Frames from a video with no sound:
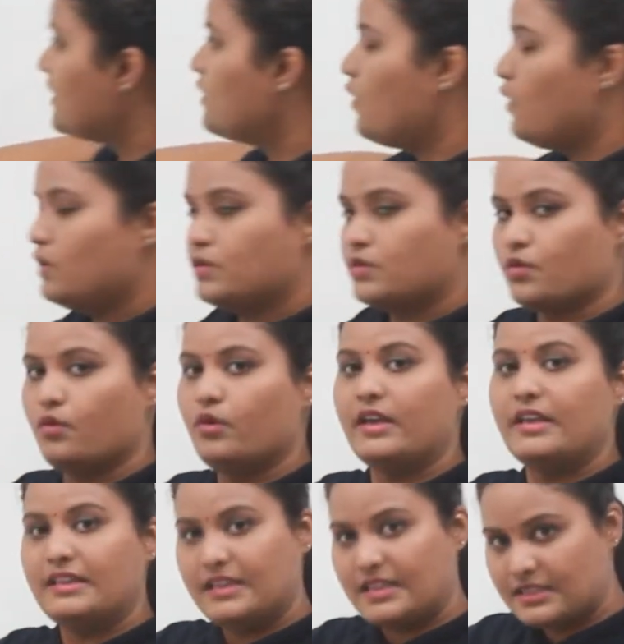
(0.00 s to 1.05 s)
also,
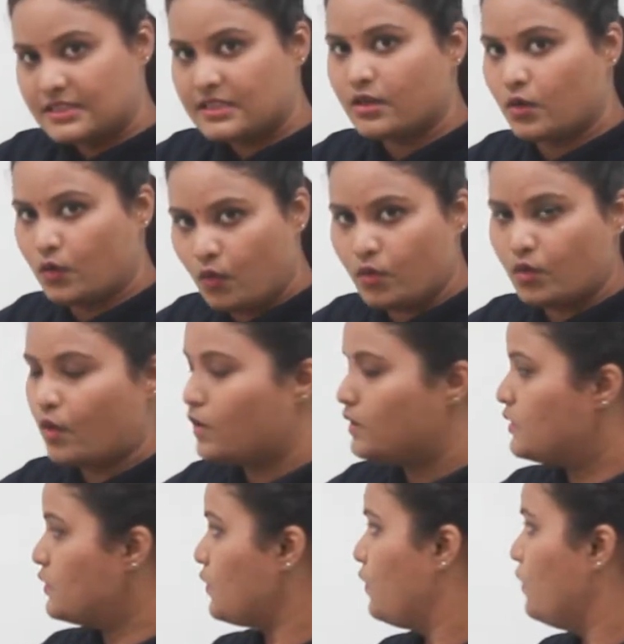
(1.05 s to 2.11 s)
in this cone
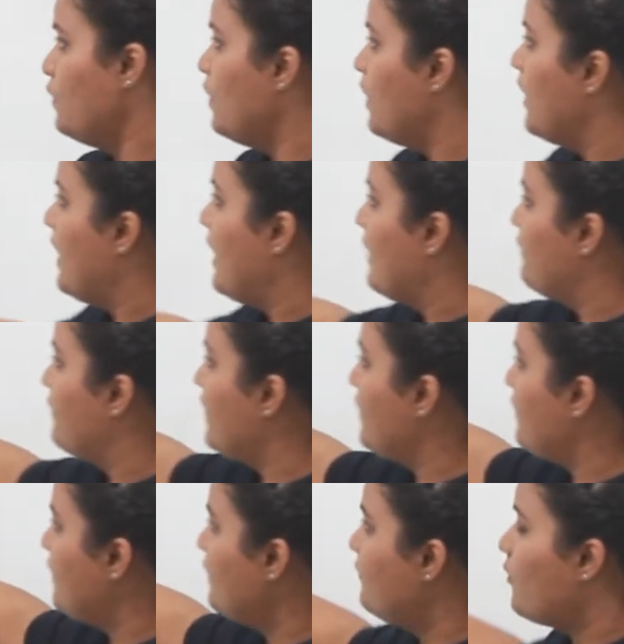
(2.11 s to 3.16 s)
also, we
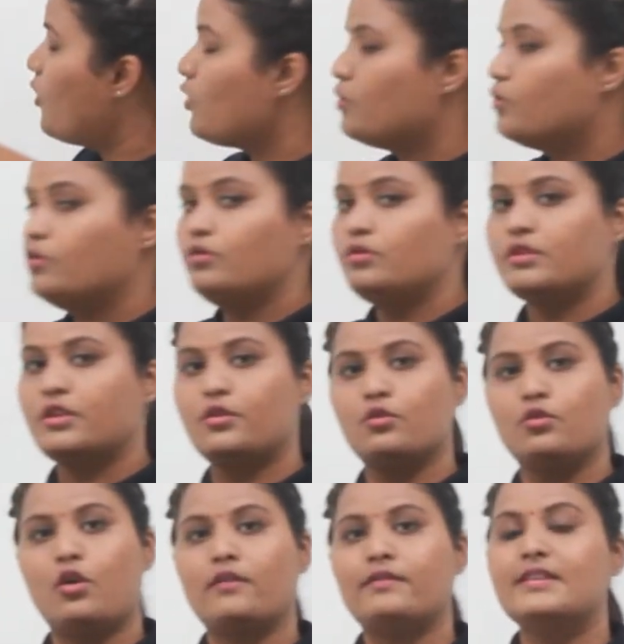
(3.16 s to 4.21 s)
will follow the
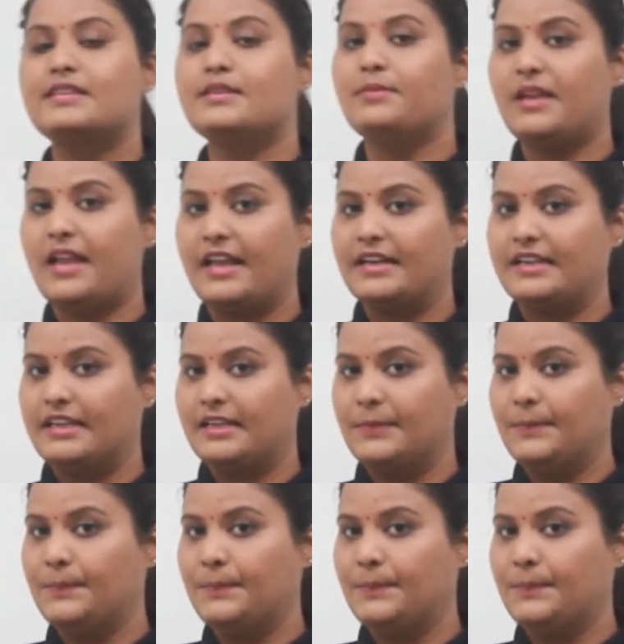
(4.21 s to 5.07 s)
rule of the similarity.